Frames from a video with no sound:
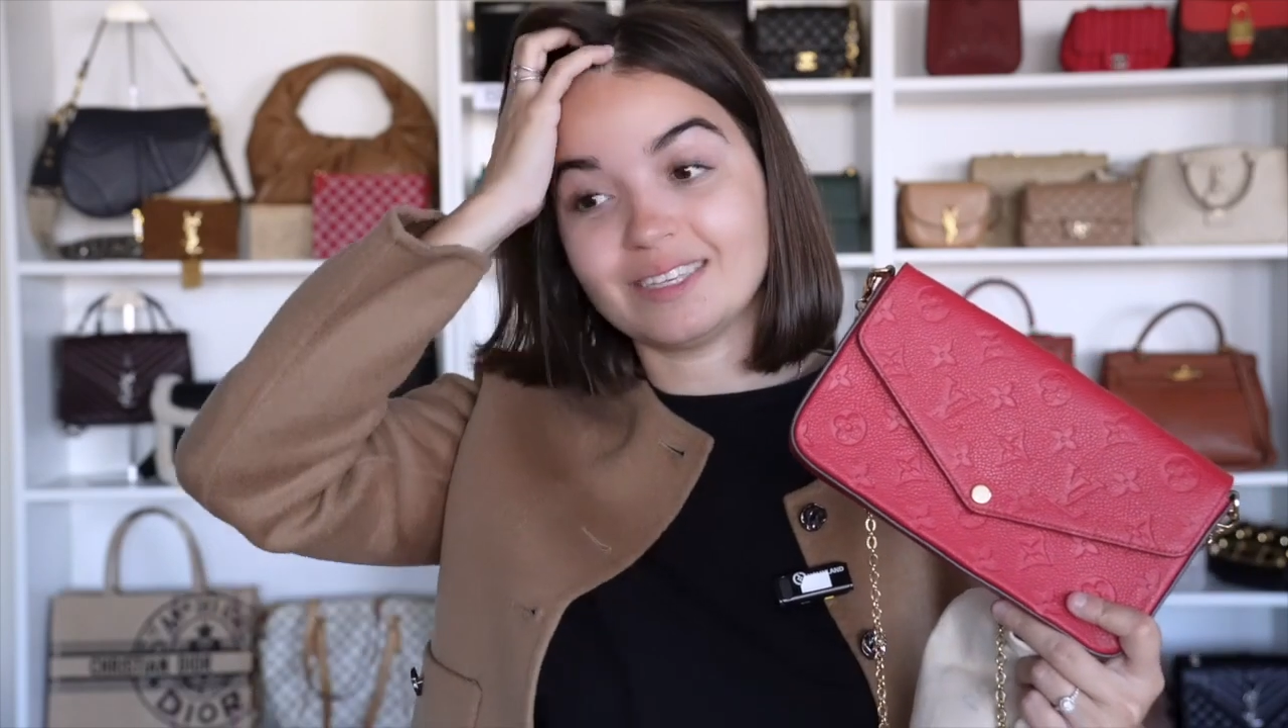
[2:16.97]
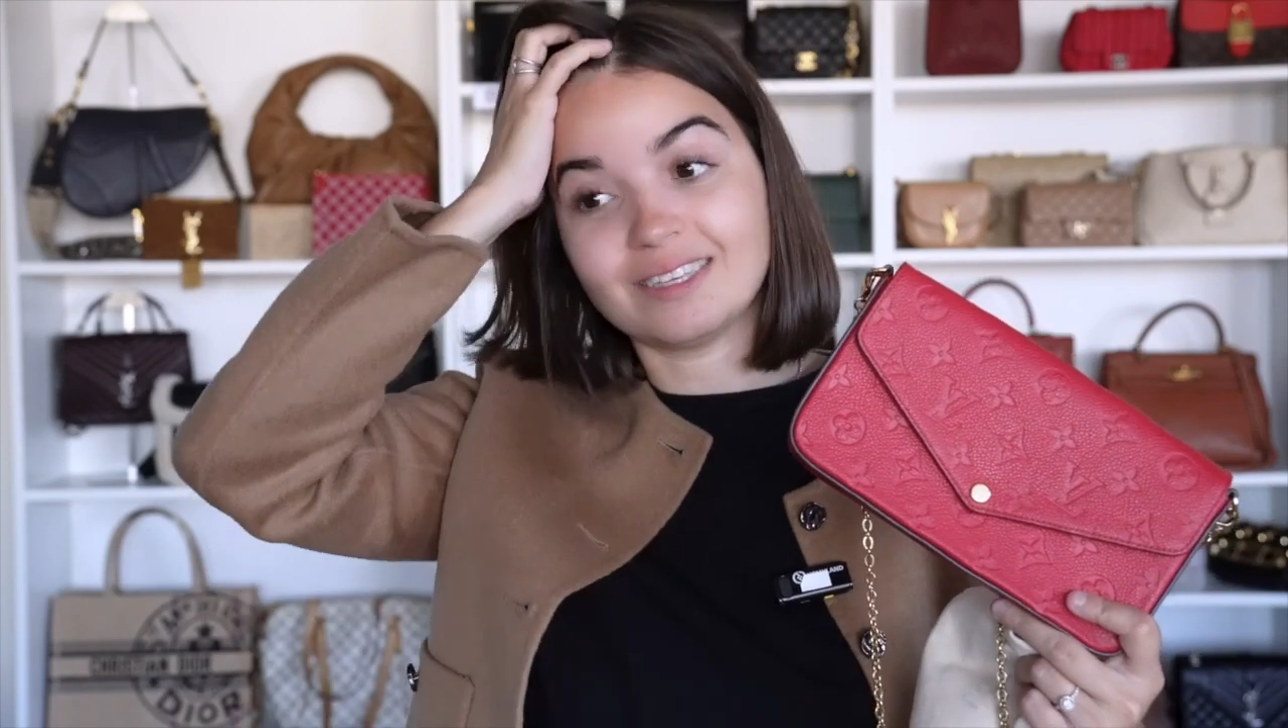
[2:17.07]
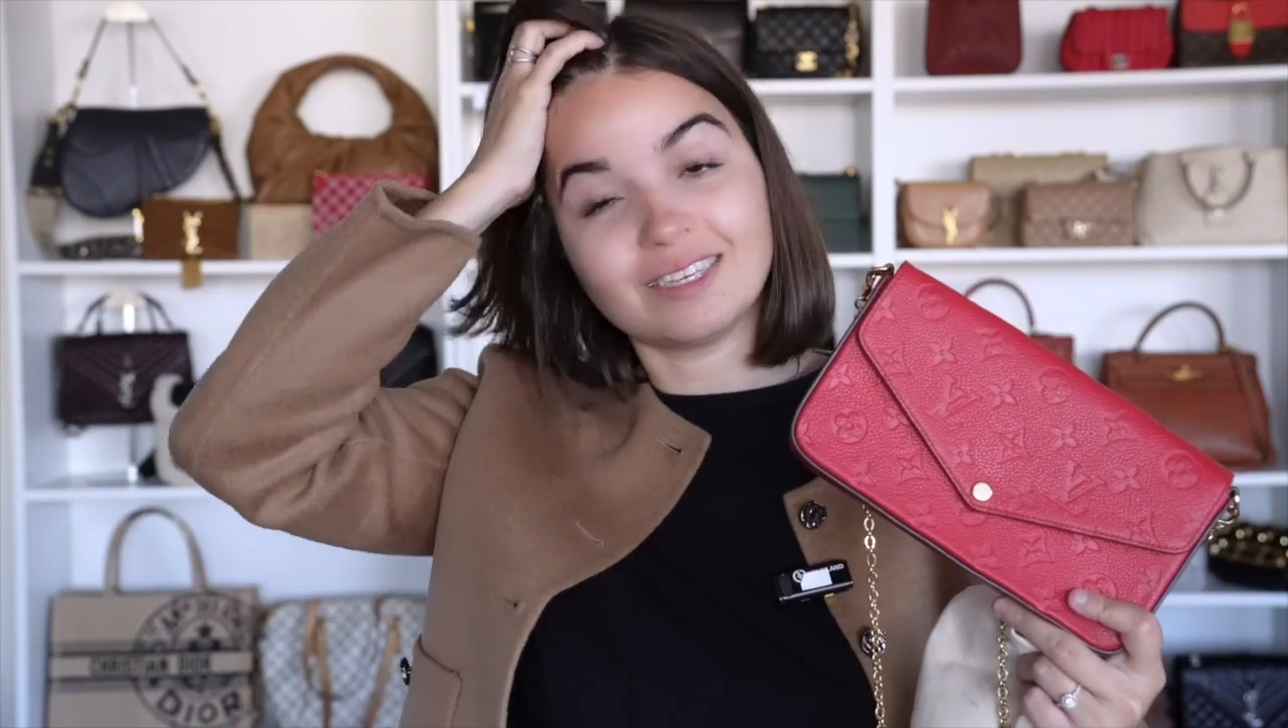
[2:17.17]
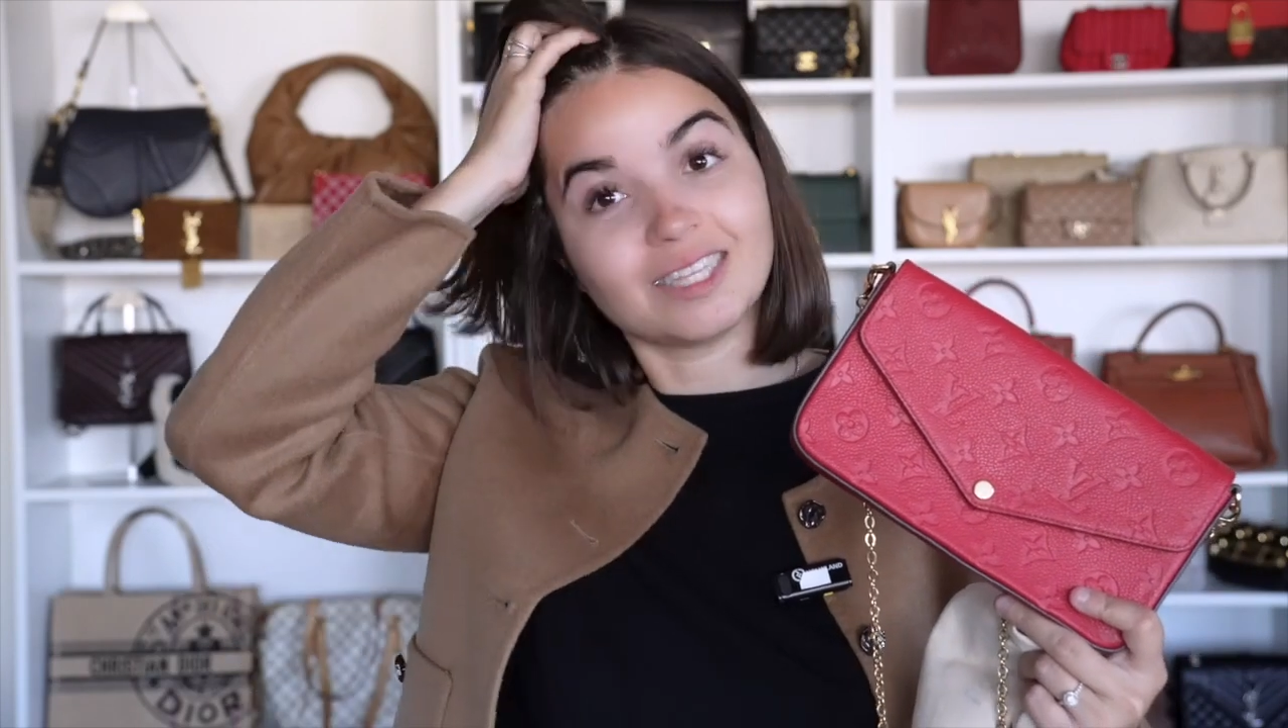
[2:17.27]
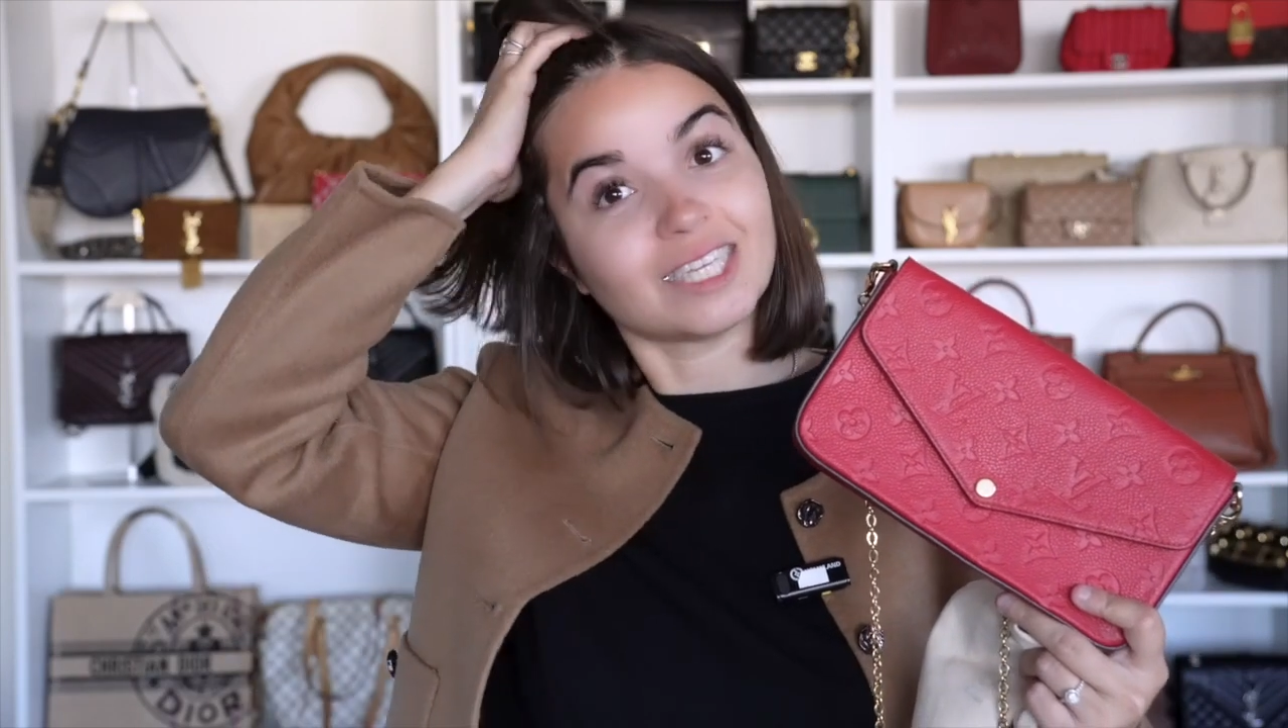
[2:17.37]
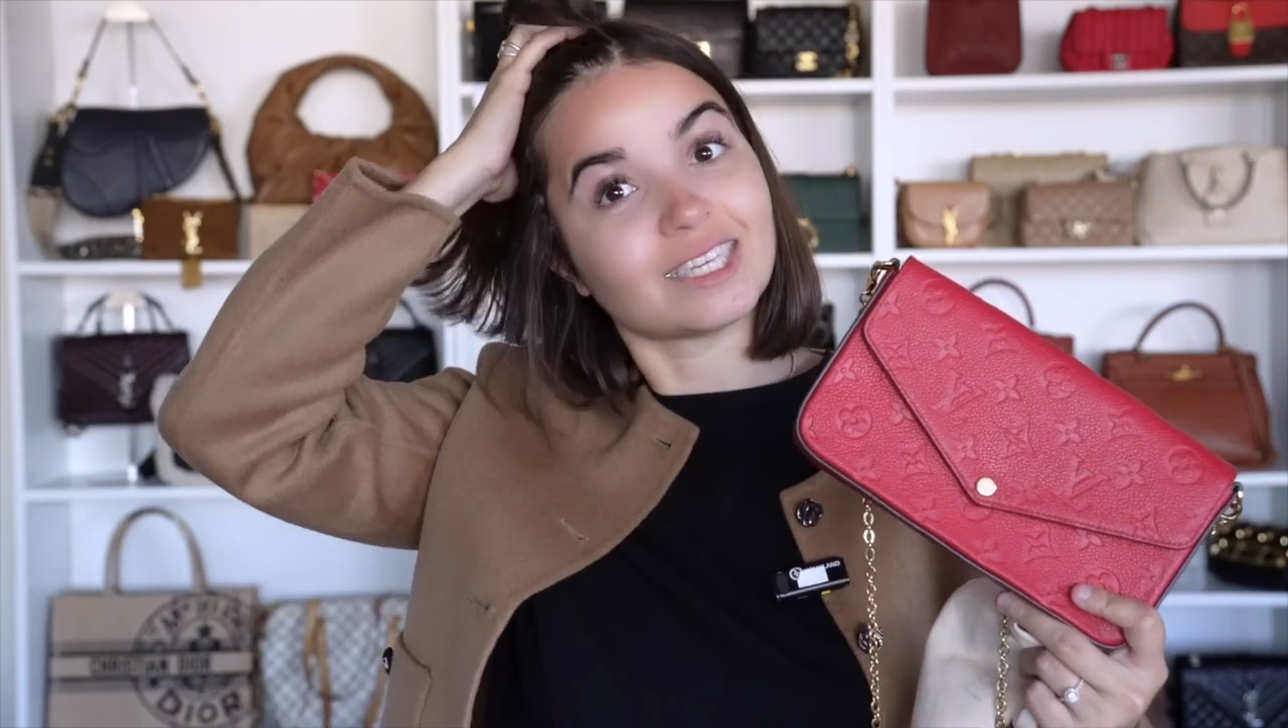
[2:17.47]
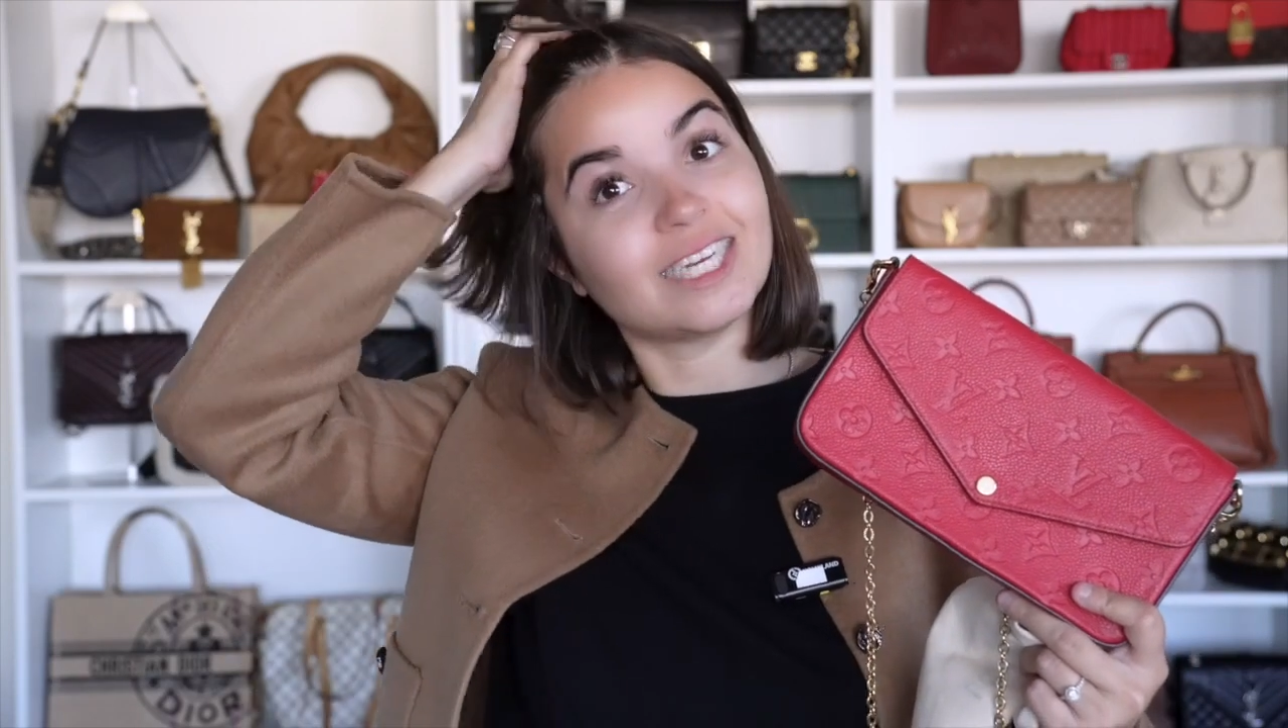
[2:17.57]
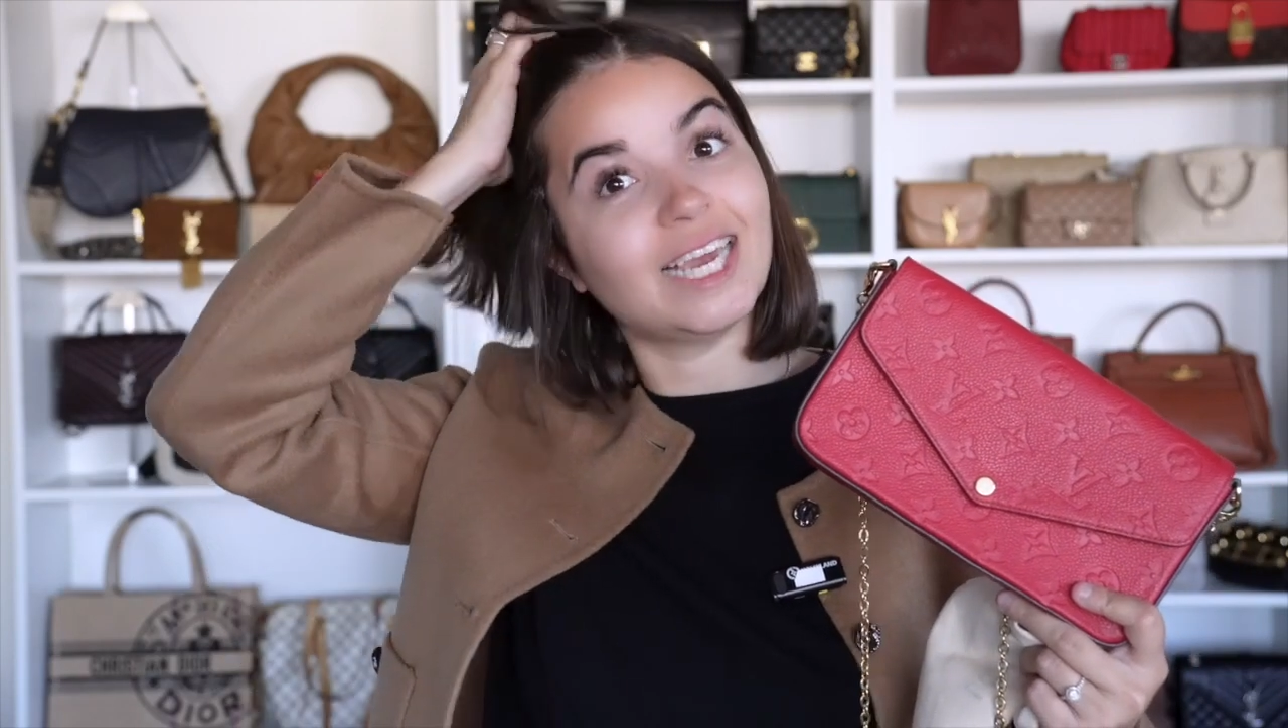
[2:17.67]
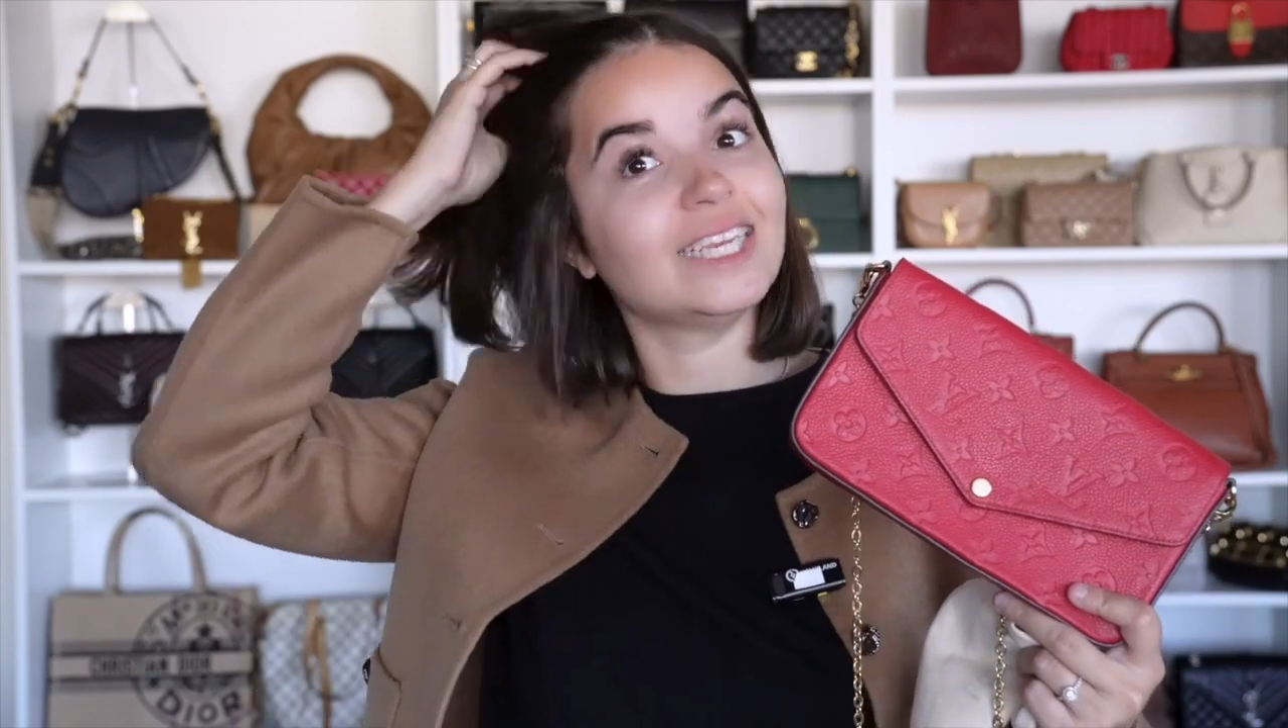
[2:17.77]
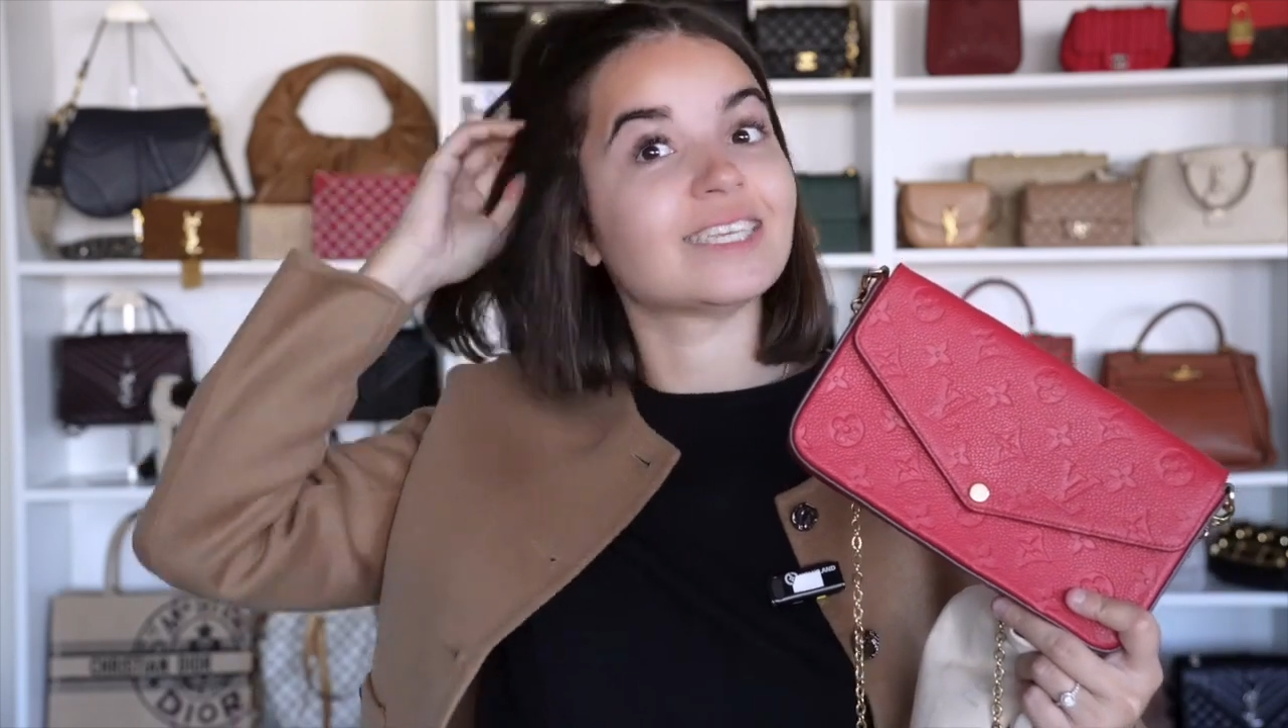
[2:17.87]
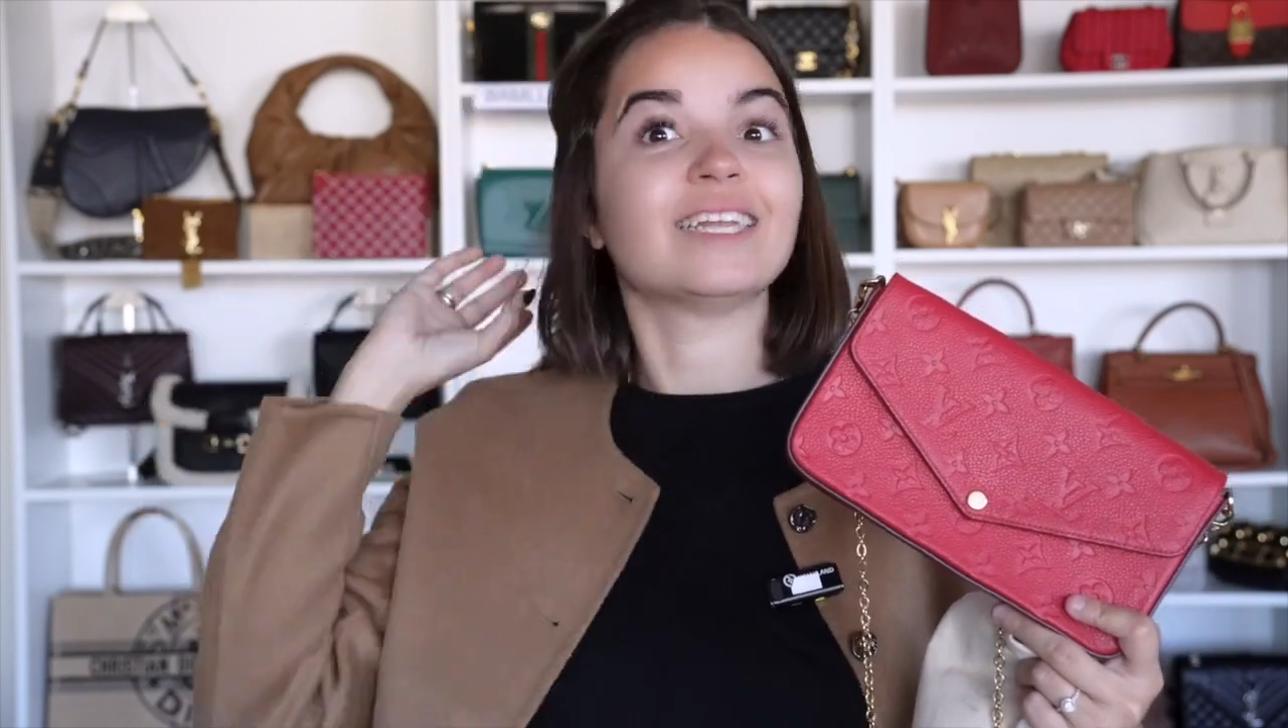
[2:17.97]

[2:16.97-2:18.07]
sick these days